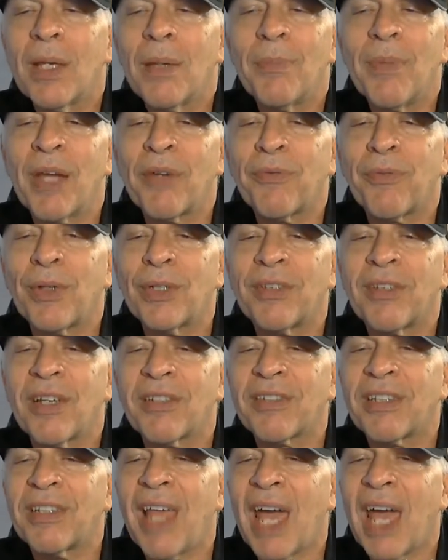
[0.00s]
Manfred
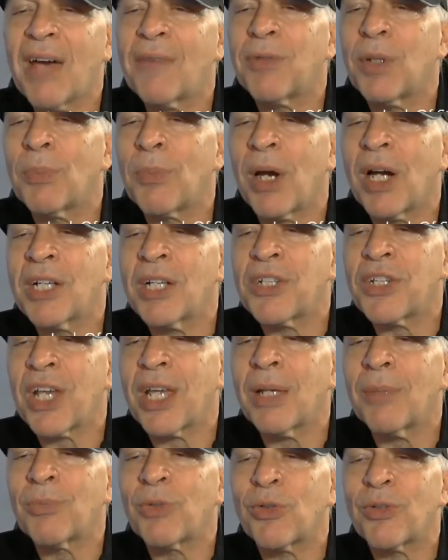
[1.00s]
doesn't have LeBron
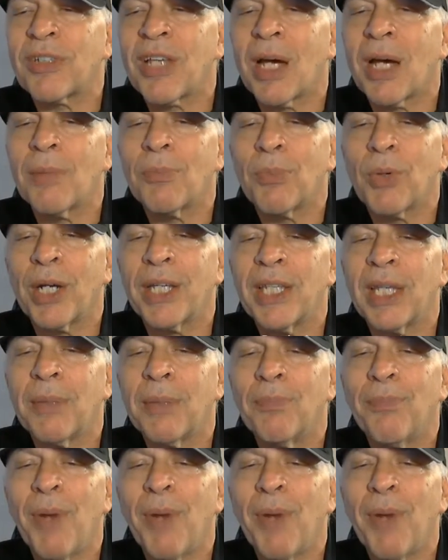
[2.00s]
James or Tom Brady,